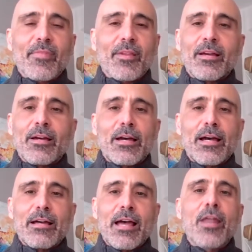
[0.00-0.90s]

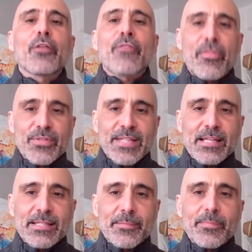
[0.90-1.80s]
lot of
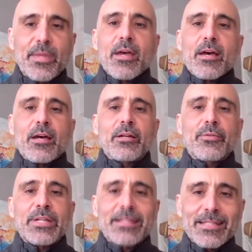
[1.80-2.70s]
enthusiasm,
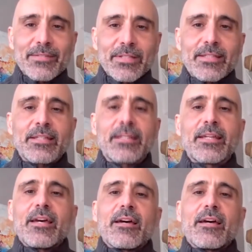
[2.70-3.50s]
creativity.